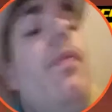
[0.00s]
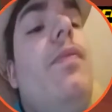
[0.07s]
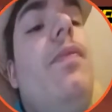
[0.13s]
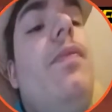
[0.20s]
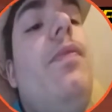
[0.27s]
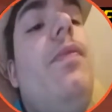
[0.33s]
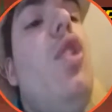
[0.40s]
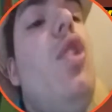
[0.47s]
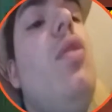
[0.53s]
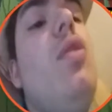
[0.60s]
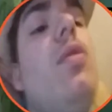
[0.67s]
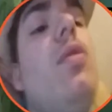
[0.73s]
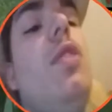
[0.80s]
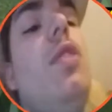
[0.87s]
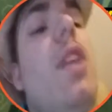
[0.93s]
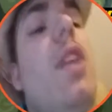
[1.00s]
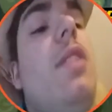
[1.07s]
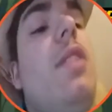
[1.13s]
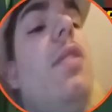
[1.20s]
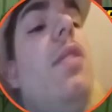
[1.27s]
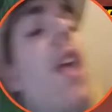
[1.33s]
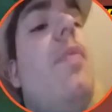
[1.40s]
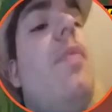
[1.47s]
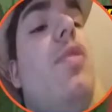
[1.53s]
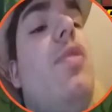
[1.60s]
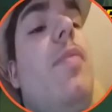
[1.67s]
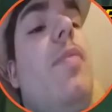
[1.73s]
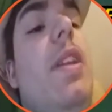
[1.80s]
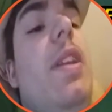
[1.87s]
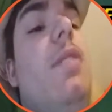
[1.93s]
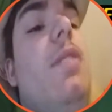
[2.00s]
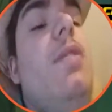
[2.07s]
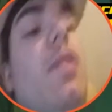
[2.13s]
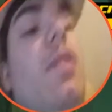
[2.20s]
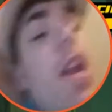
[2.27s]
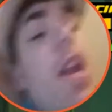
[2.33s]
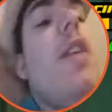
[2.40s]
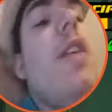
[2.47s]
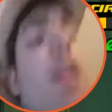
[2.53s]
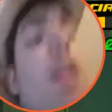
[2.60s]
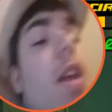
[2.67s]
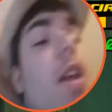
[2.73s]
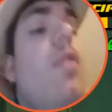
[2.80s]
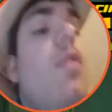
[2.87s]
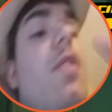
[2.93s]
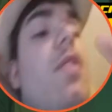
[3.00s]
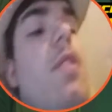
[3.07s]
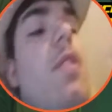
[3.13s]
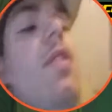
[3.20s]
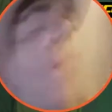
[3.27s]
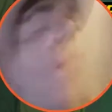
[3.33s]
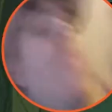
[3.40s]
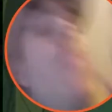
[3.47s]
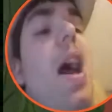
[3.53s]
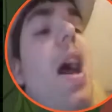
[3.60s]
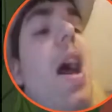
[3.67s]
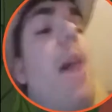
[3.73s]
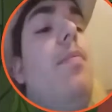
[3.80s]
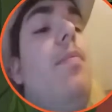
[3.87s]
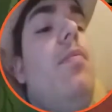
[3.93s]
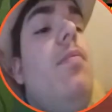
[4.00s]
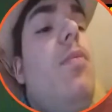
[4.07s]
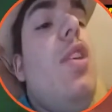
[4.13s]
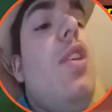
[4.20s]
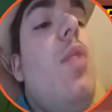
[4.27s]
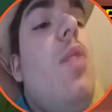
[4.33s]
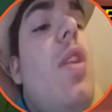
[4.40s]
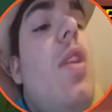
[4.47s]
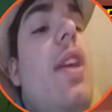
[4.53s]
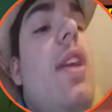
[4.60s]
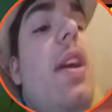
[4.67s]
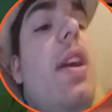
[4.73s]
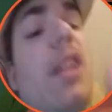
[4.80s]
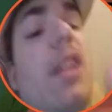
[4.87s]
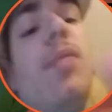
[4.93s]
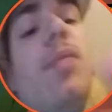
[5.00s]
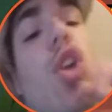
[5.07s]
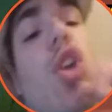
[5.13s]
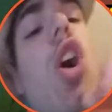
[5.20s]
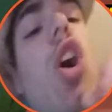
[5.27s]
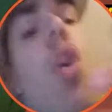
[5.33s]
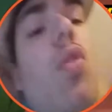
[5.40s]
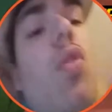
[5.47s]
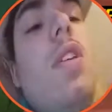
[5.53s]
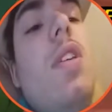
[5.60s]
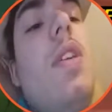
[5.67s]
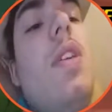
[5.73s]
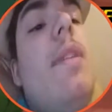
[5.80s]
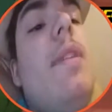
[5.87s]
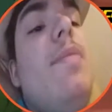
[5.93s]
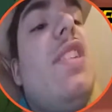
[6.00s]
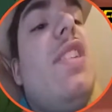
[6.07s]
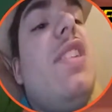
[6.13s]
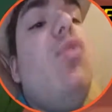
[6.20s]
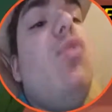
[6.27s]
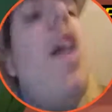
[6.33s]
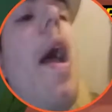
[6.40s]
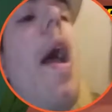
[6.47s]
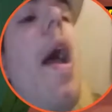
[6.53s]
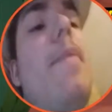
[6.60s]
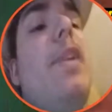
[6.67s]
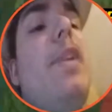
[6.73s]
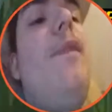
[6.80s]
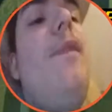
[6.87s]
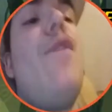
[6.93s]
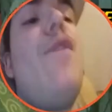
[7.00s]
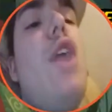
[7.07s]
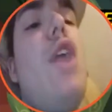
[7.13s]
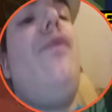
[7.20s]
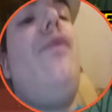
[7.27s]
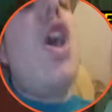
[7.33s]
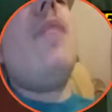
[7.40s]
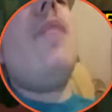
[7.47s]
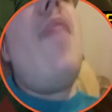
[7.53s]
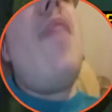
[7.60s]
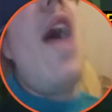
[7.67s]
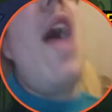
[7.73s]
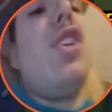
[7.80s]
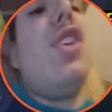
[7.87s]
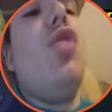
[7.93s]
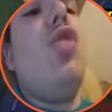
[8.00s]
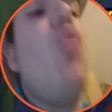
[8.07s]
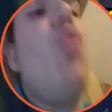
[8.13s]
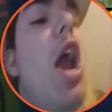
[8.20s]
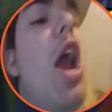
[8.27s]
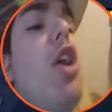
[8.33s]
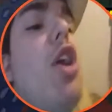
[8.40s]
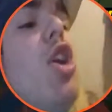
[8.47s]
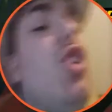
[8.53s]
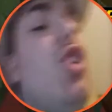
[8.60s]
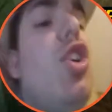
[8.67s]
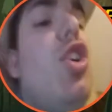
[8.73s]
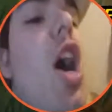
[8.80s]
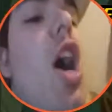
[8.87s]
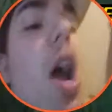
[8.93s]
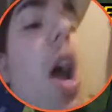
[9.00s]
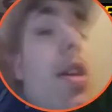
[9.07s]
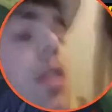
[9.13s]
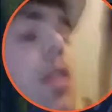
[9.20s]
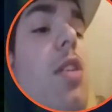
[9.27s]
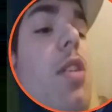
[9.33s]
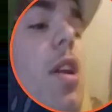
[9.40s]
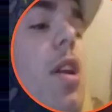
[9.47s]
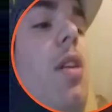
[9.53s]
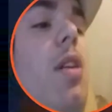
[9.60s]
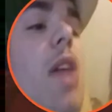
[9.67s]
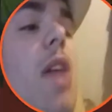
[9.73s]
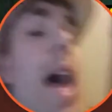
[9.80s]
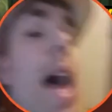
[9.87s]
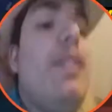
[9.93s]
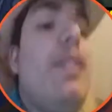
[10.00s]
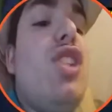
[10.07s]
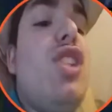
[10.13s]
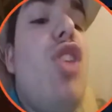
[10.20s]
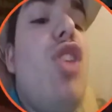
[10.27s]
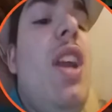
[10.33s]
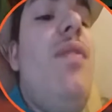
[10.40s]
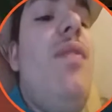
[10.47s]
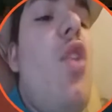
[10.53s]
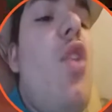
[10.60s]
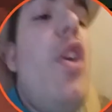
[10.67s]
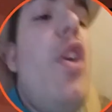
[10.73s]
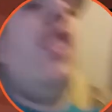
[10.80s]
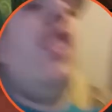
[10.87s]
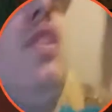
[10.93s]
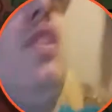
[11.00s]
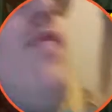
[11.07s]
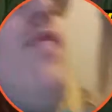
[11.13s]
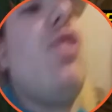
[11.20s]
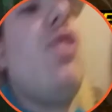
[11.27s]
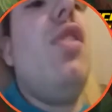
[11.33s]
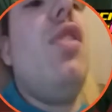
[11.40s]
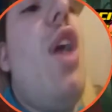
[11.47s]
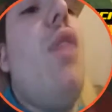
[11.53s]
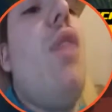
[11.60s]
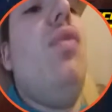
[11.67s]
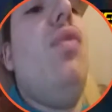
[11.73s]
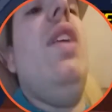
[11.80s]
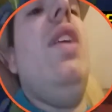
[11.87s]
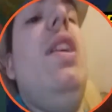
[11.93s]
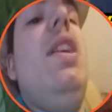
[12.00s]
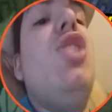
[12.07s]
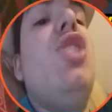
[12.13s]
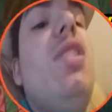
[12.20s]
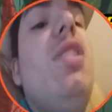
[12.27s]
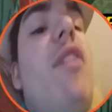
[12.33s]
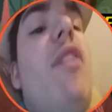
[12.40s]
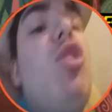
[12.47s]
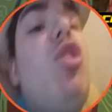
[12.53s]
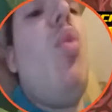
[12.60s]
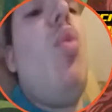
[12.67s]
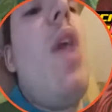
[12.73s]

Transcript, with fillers: Oh, look at that. Capture me. There you go. Bap. Look at that. One hit, because I'm cool! Mr. Rabbit, you furry fucking bastard, where could you gone? Alice is looking for you. She feels lonely. She left her wedding